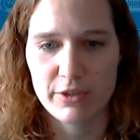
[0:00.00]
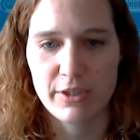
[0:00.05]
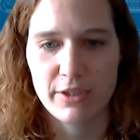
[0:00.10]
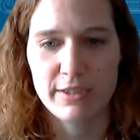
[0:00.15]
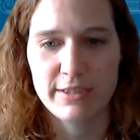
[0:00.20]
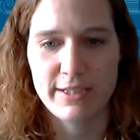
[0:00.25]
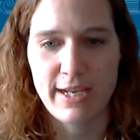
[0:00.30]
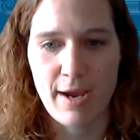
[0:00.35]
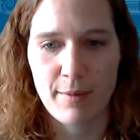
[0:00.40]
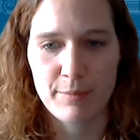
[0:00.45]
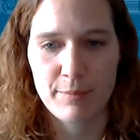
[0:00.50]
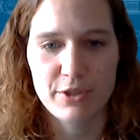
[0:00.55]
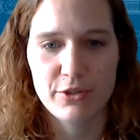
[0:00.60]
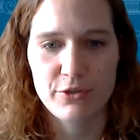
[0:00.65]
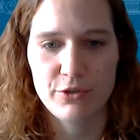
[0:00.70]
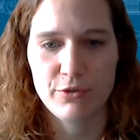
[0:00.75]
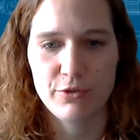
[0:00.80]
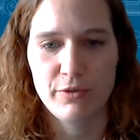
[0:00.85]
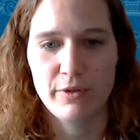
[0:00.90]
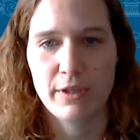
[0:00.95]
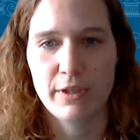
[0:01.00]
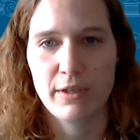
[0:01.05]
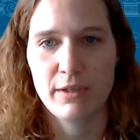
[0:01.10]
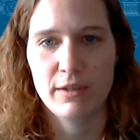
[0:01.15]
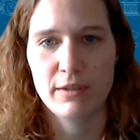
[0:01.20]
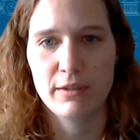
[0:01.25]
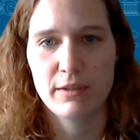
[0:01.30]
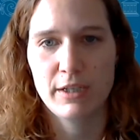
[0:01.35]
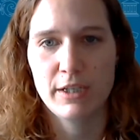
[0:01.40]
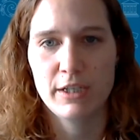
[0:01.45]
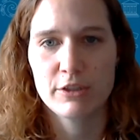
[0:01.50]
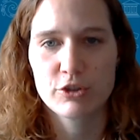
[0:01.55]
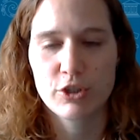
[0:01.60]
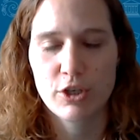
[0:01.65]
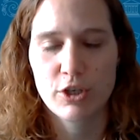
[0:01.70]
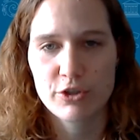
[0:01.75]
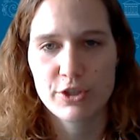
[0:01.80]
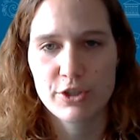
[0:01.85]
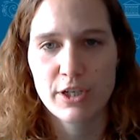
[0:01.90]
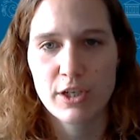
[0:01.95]
adapt to the
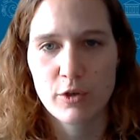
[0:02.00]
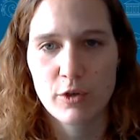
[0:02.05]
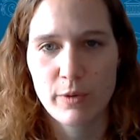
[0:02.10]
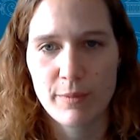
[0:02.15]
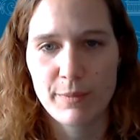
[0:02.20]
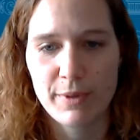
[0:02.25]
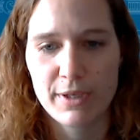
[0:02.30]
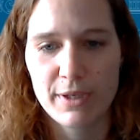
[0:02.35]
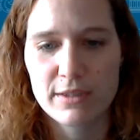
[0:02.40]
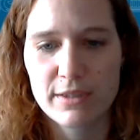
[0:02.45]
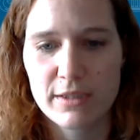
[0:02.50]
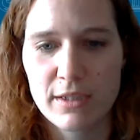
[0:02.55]
charging equipment.